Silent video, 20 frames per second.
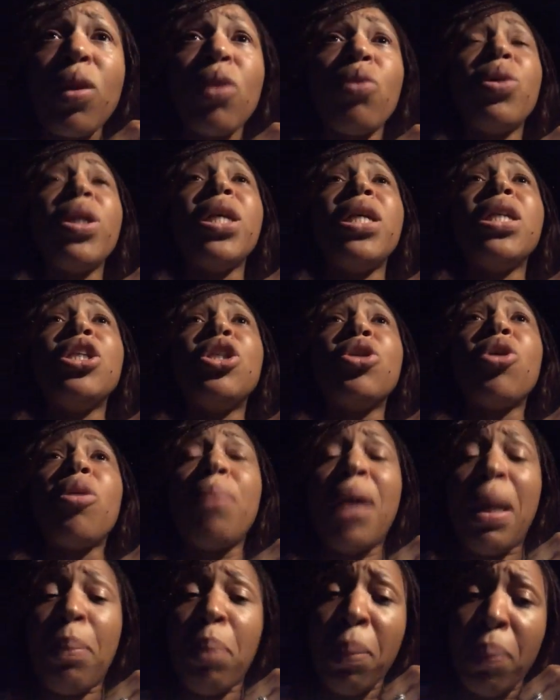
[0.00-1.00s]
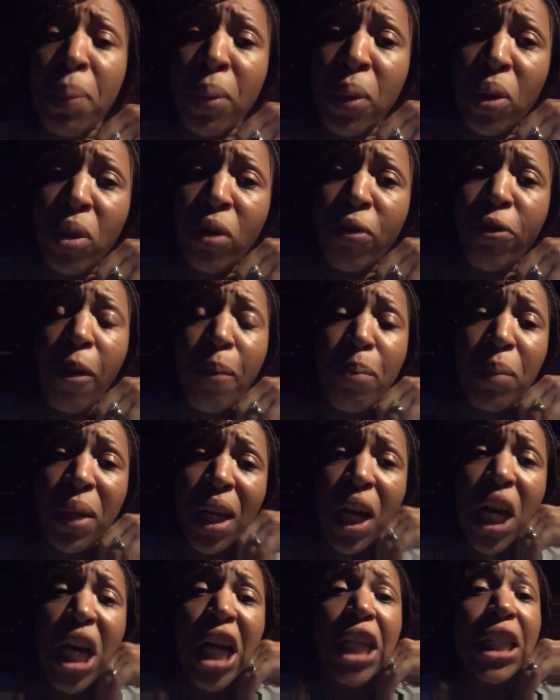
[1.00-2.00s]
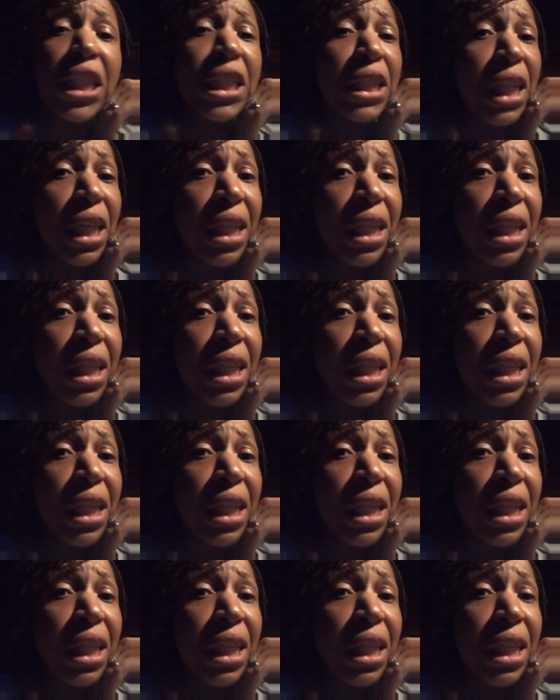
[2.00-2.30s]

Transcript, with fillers: We, you know, black people go from being calling